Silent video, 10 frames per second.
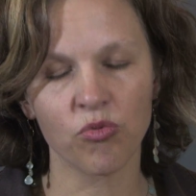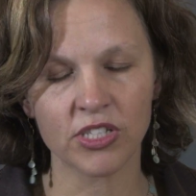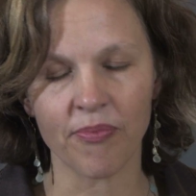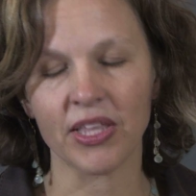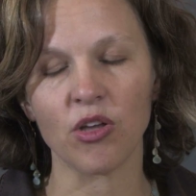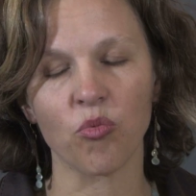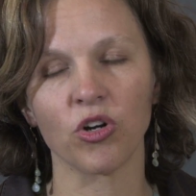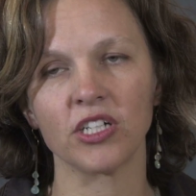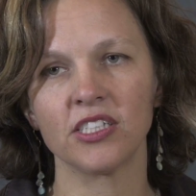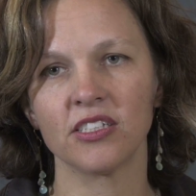something that
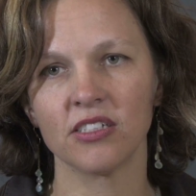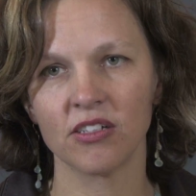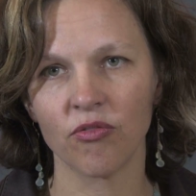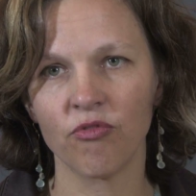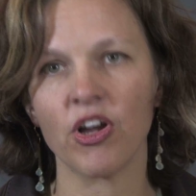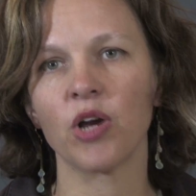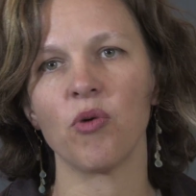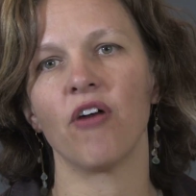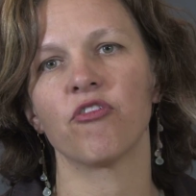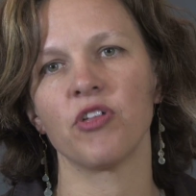works very
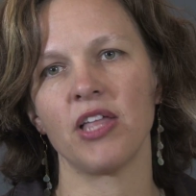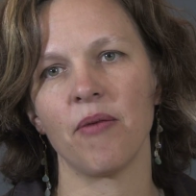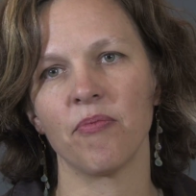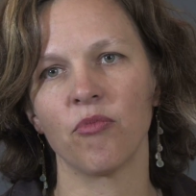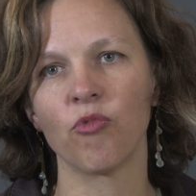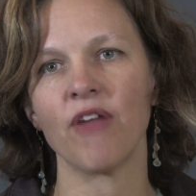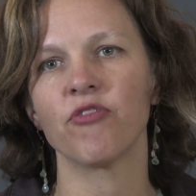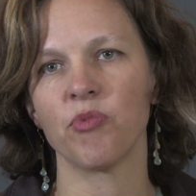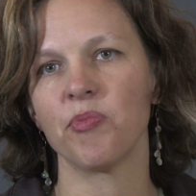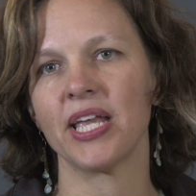well for them right
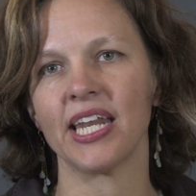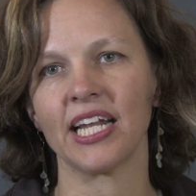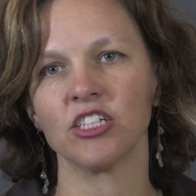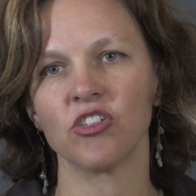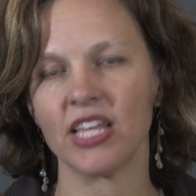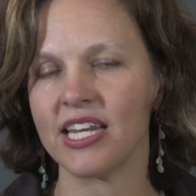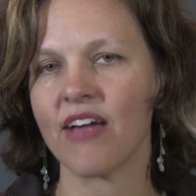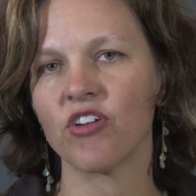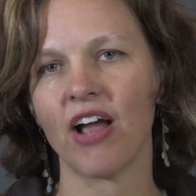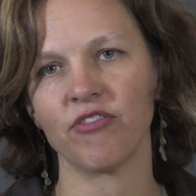from the beginning, and so they
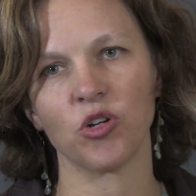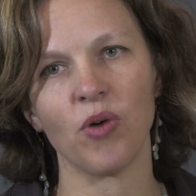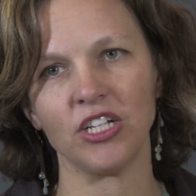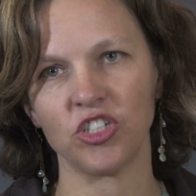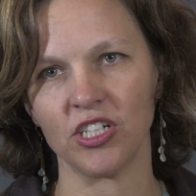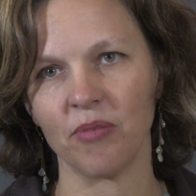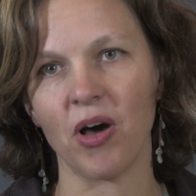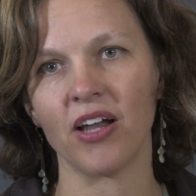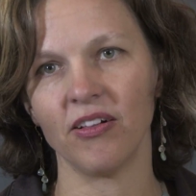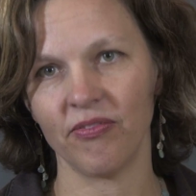never have to question the
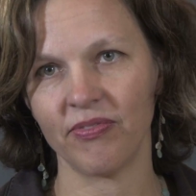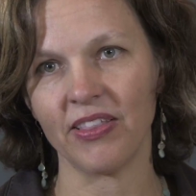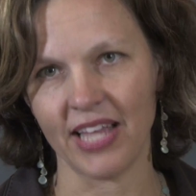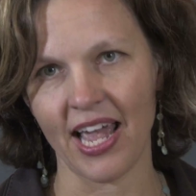model that they